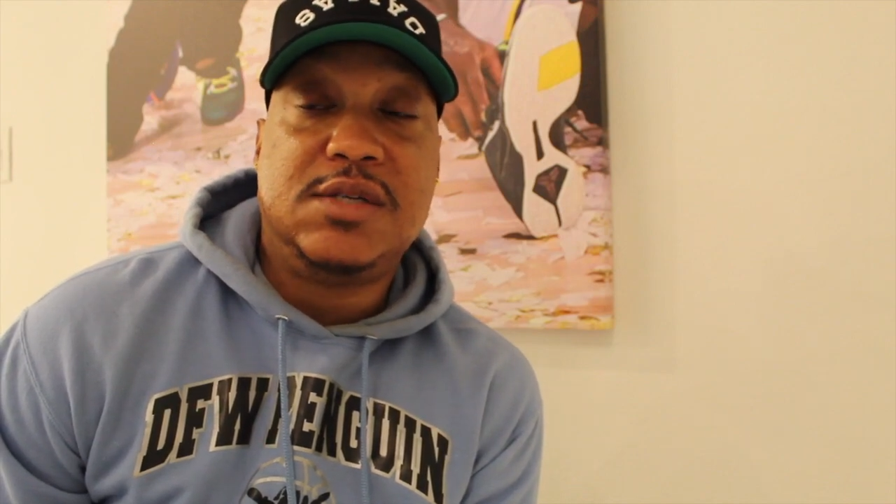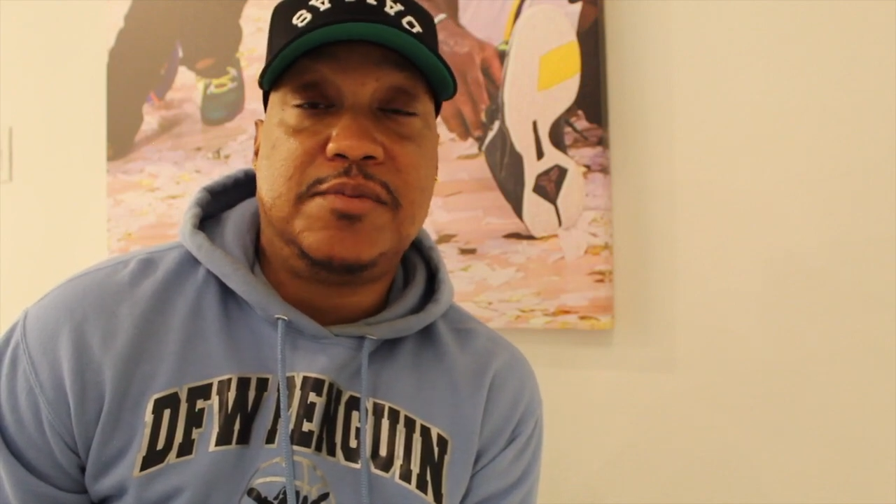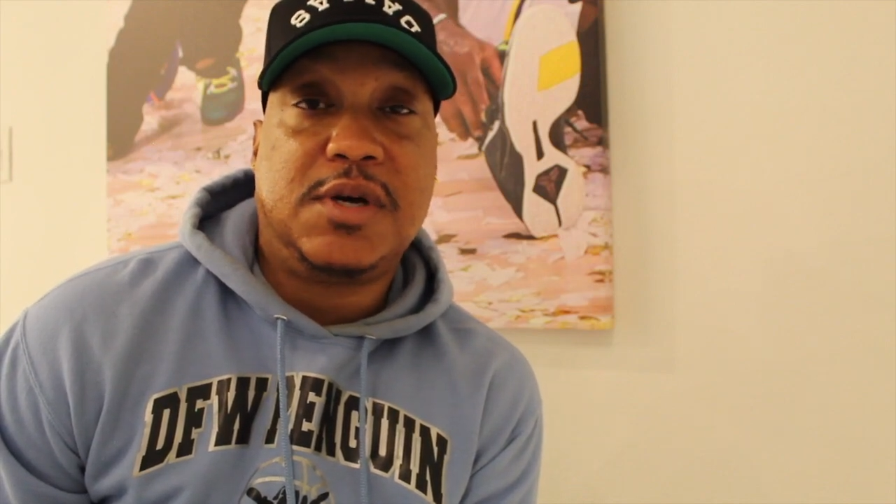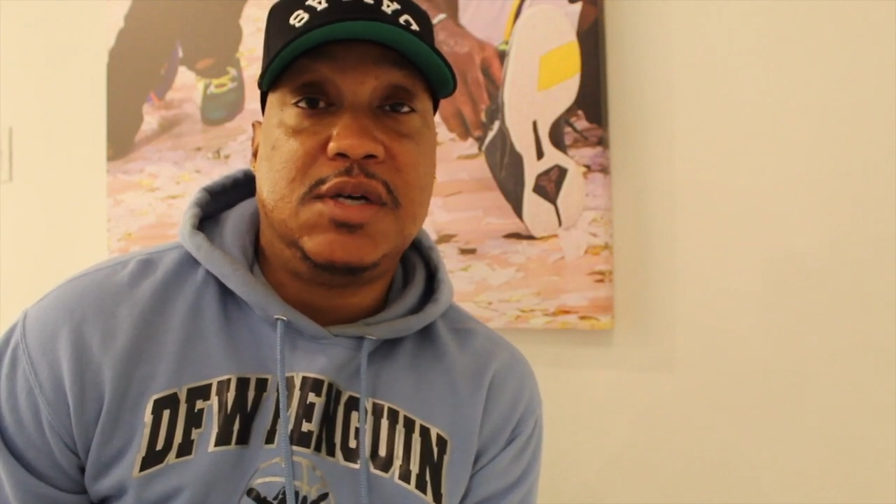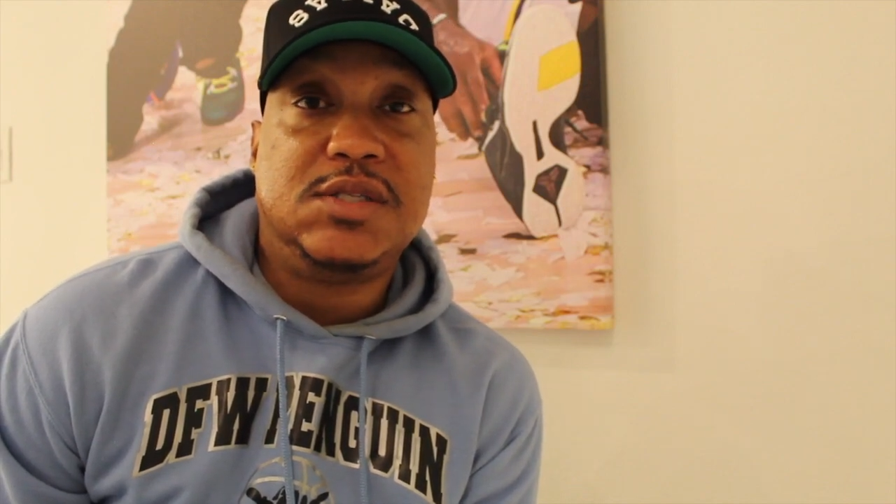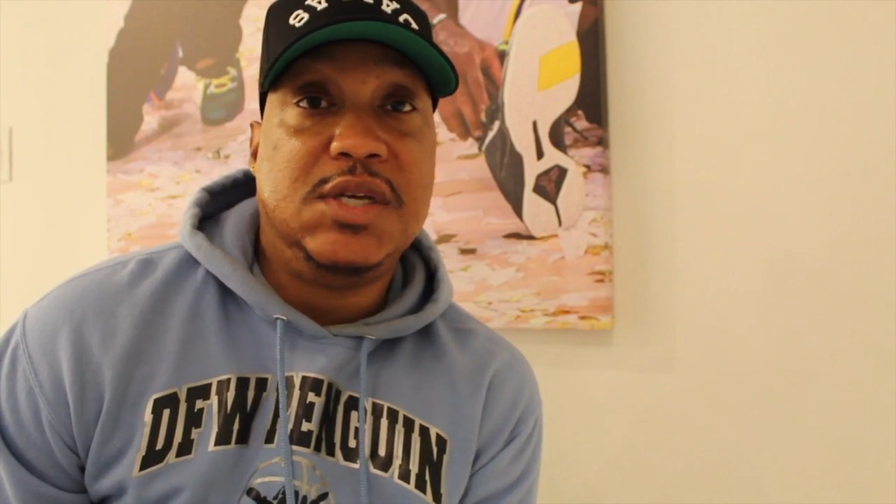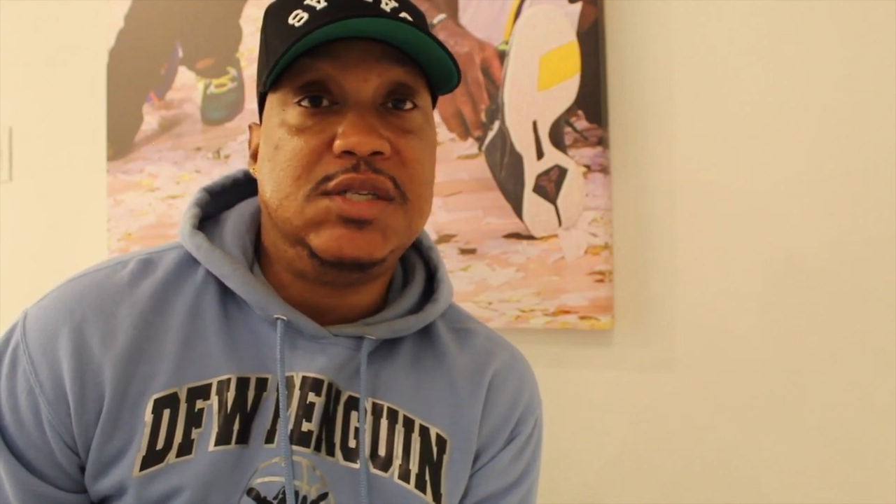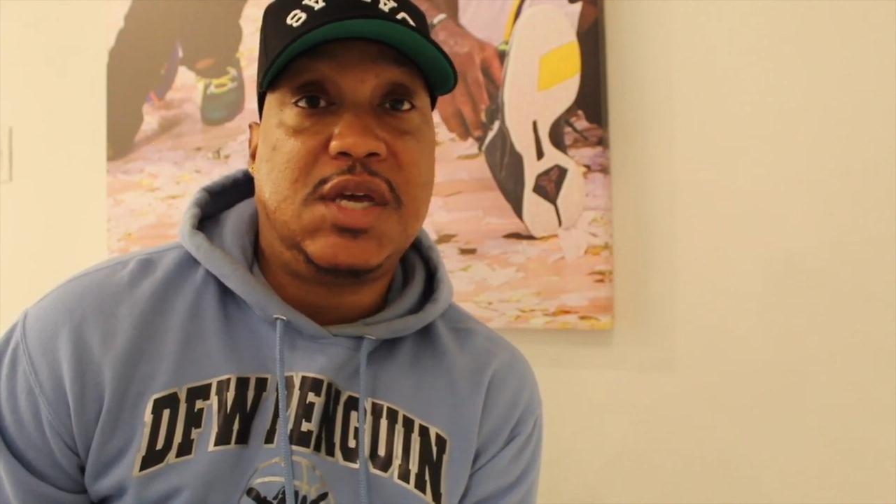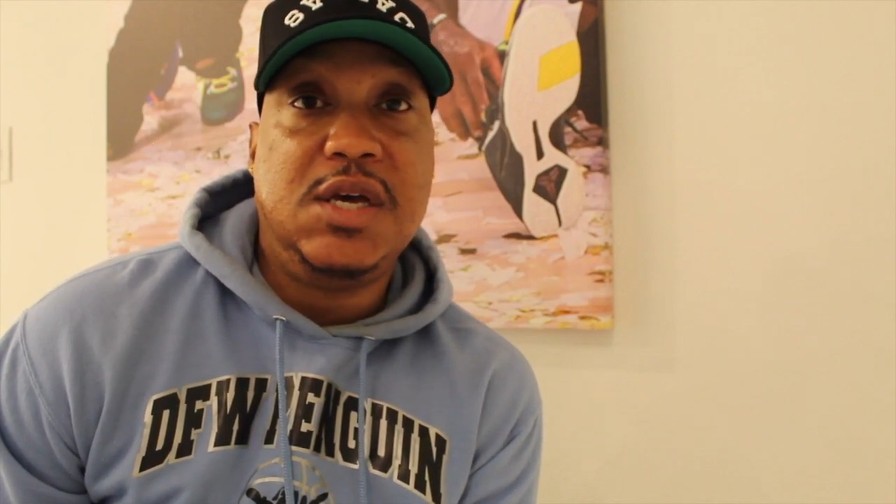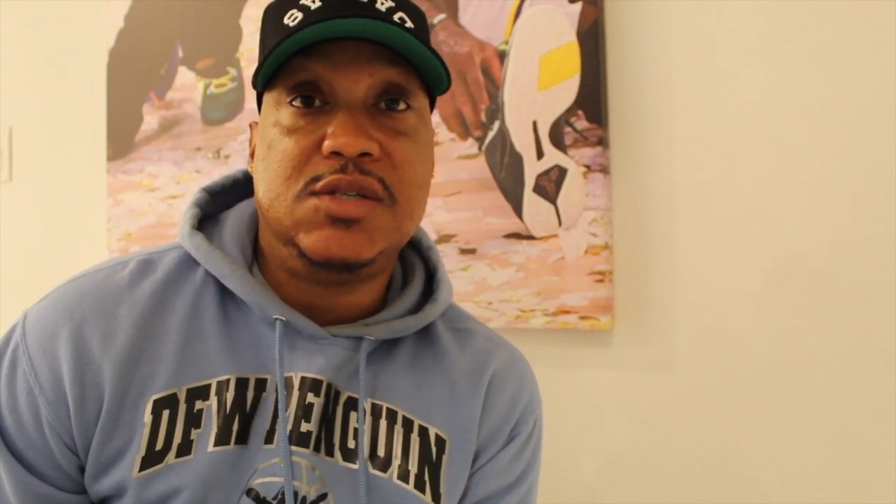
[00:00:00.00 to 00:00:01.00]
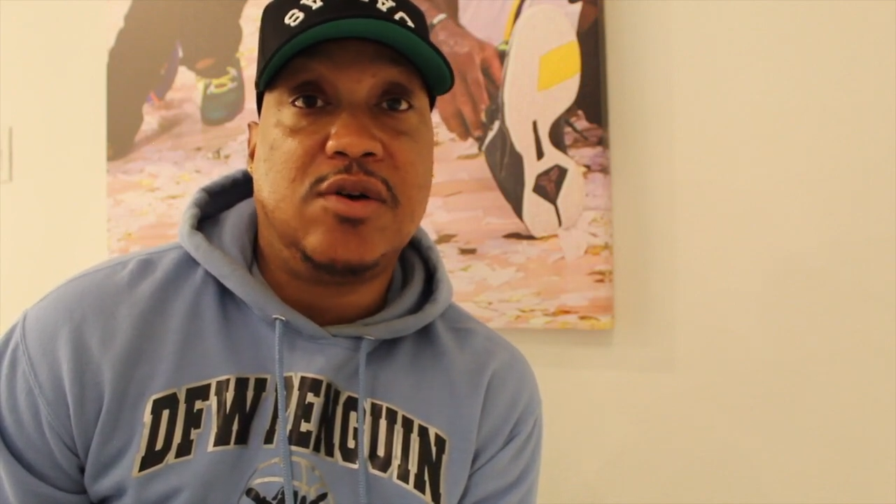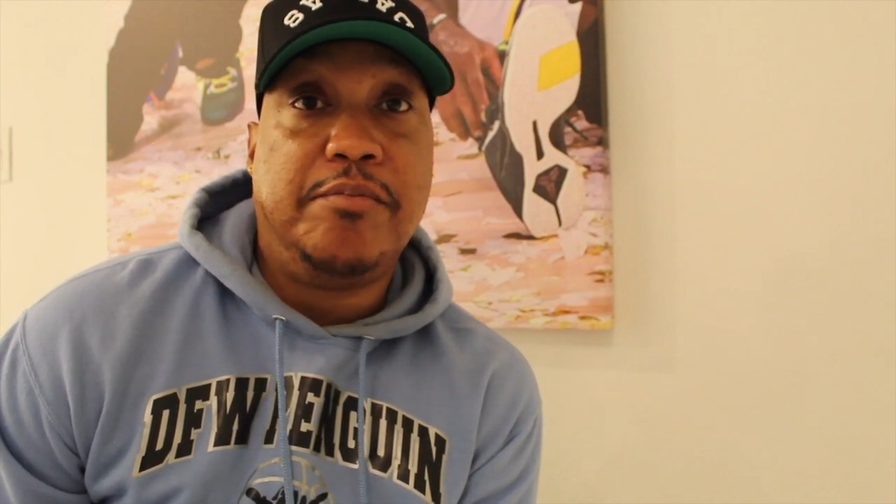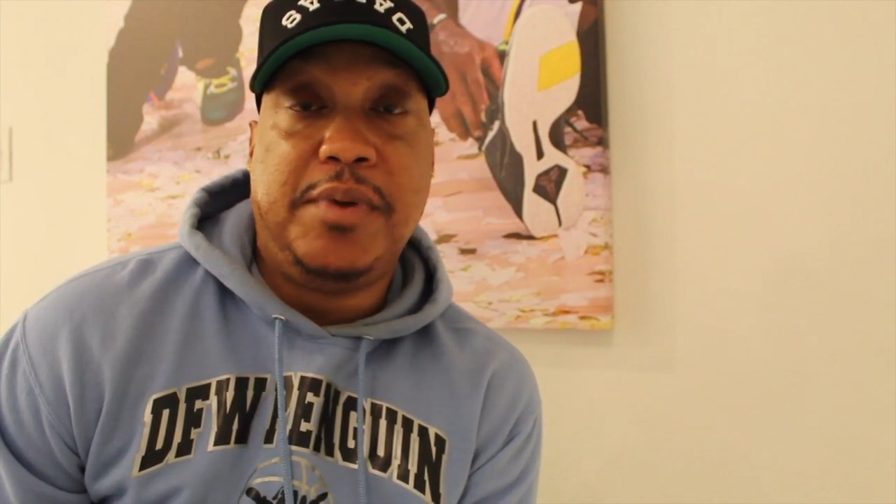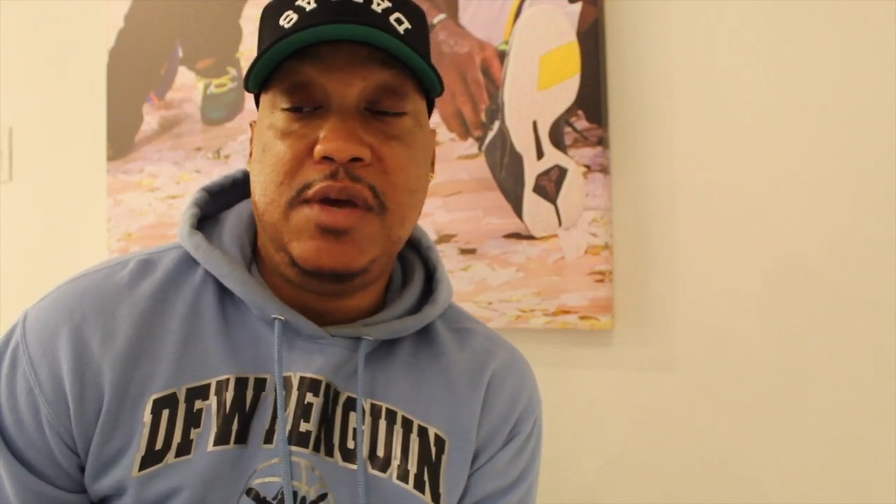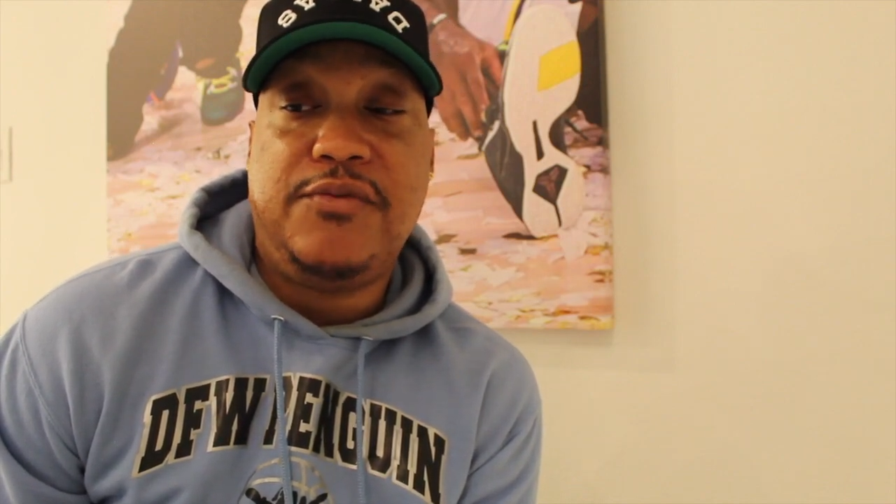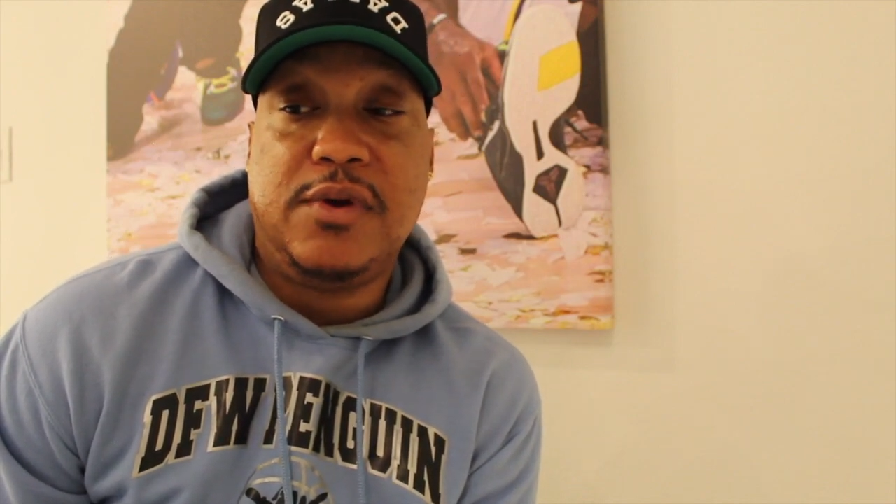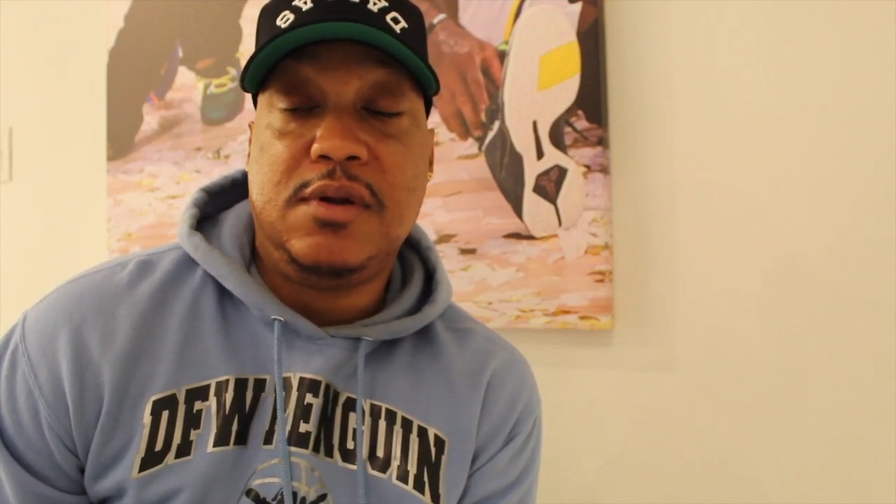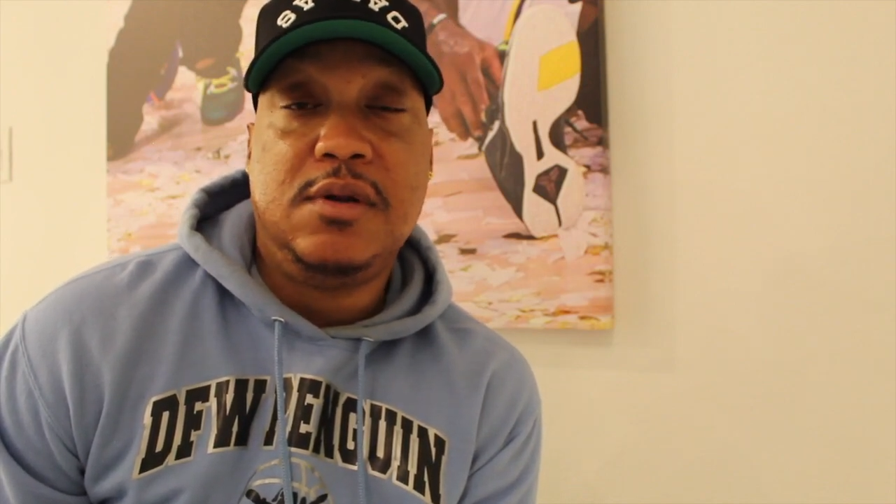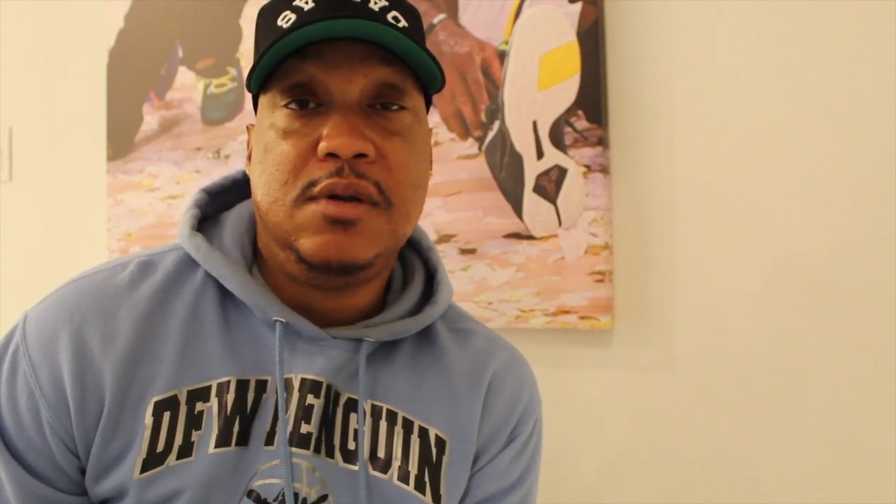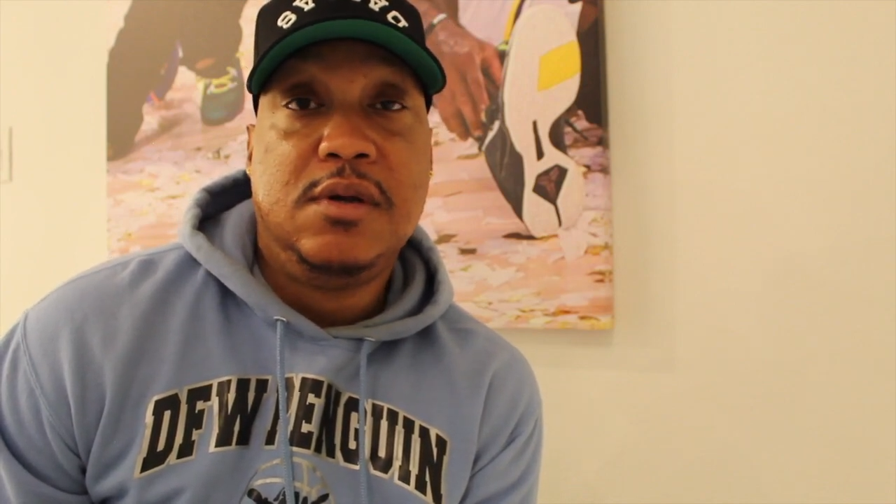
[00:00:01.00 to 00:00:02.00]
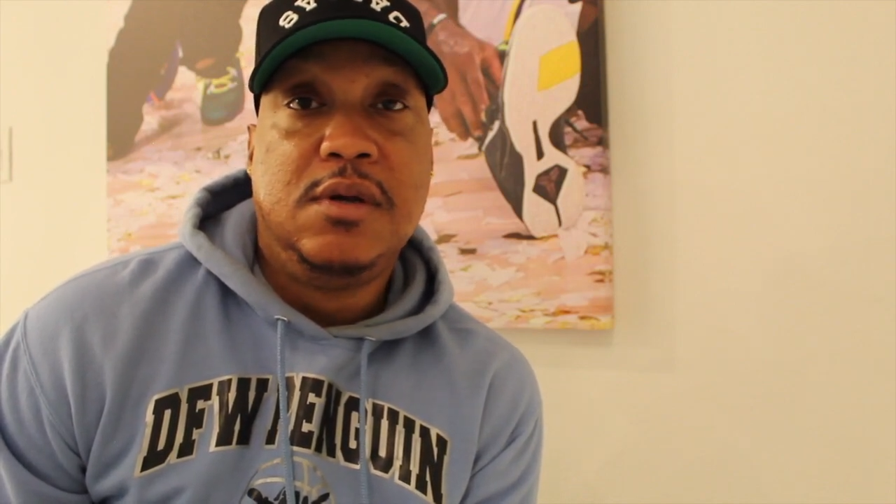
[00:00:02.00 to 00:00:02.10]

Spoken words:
is because these kids are beefing